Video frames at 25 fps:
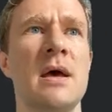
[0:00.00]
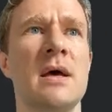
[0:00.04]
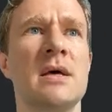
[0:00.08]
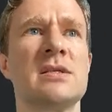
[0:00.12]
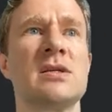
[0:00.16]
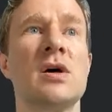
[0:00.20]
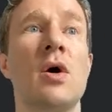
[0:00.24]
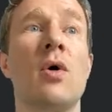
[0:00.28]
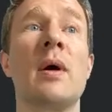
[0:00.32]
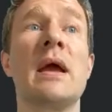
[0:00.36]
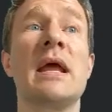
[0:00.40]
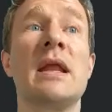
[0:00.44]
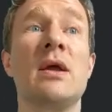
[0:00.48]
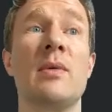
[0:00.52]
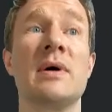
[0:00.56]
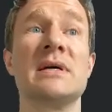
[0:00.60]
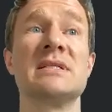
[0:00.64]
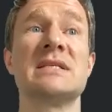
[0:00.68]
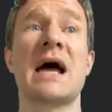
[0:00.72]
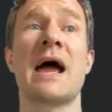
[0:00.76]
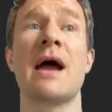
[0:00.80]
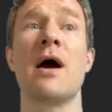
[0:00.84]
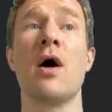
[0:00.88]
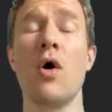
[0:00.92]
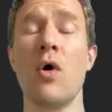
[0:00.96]
So, anyways,
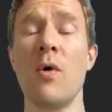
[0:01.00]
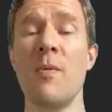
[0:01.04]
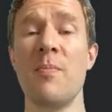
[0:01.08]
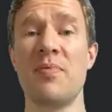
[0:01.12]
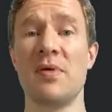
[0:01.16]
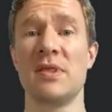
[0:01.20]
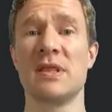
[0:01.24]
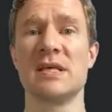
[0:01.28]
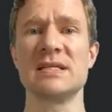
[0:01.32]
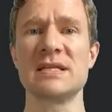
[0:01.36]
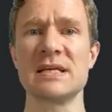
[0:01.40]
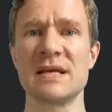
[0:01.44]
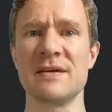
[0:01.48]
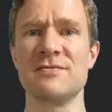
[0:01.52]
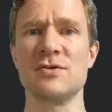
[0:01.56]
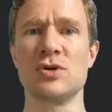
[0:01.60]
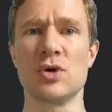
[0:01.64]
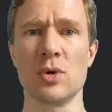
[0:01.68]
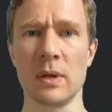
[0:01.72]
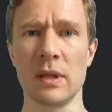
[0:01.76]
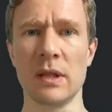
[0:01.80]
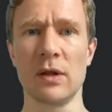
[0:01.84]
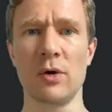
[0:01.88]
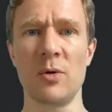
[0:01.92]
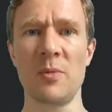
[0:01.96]
I hope this gives
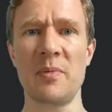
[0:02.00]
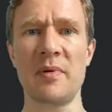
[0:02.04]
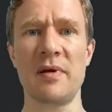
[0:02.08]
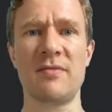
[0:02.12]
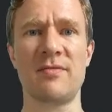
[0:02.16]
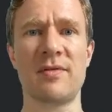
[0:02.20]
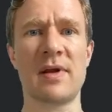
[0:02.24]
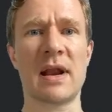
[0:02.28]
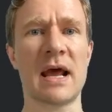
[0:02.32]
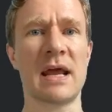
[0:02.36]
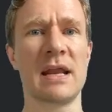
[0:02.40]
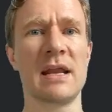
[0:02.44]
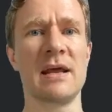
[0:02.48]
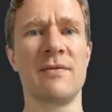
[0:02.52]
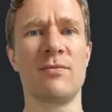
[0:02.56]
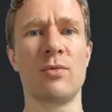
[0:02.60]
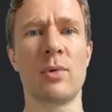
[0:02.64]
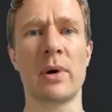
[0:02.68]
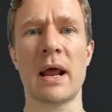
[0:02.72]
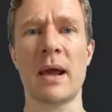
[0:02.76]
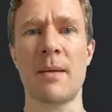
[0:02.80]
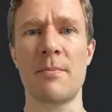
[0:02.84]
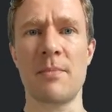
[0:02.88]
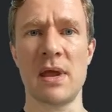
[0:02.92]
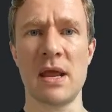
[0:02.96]
you a little bit of an idea of
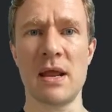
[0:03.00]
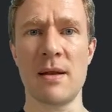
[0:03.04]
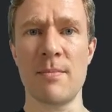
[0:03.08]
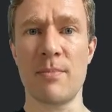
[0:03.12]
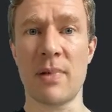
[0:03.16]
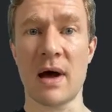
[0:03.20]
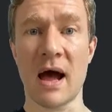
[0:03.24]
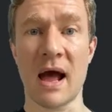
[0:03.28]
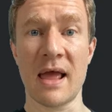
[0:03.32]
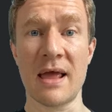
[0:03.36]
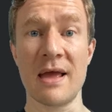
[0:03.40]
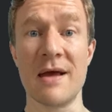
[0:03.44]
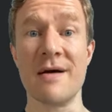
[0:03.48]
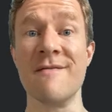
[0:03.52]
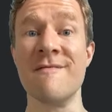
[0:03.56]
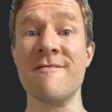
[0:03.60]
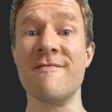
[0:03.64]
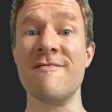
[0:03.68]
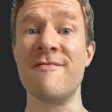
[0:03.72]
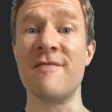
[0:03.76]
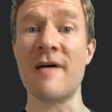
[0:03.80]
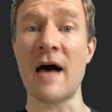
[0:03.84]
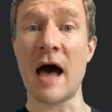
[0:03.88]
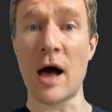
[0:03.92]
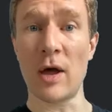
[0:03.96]
what I mean by
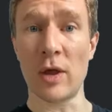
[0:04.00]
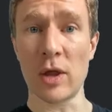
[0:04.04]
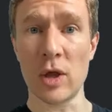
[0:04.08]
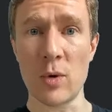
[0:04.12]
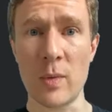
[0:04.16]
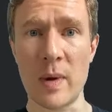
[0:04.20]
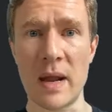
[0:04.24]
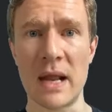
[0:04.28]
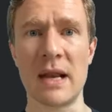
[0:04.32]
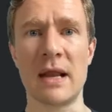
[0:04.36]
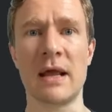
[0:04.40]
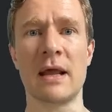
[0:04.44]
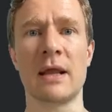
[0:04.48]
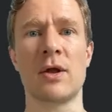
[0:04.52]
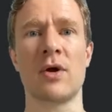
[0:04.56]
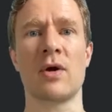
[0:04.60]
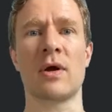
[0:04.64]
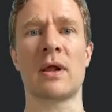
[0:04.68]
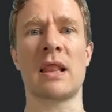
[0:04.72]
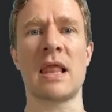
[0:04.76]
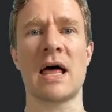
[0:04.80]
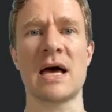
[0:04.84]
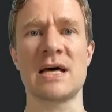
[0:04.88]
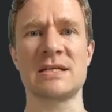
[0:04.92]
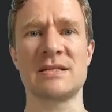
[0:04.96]
evaluating your
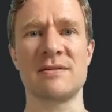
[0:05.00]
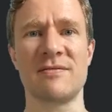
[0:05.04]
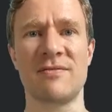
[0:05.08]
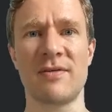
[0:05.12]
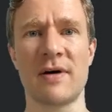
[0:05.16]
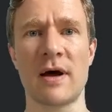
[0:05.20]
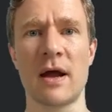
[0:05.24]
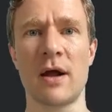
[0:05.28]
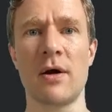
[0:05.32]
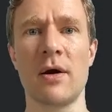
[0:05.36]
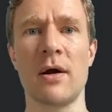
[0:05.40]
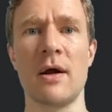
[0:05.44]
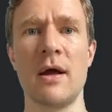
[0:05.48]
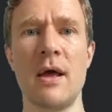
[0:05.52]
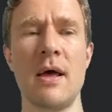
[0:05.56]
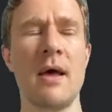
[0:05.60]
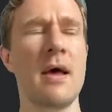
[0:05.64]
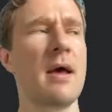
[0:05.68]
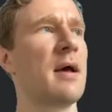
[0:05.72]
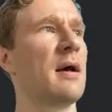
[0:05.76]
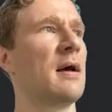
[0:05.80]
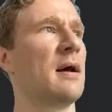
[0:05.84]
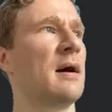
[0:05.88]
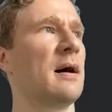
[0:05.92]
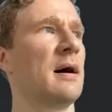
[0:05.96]
classifier.
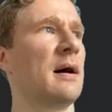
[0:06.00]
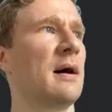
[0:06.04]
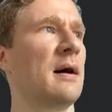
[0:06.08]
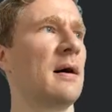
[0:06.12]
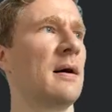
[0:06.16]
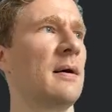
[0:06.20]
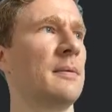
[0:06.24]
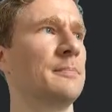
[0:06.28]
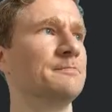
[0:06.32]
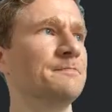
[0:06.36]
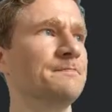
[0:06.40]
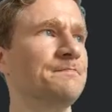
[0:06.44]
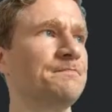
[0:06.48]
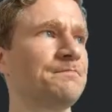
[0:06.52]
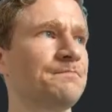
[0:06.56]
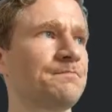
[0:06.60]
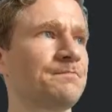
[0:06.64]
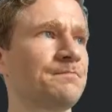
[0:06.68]
Um,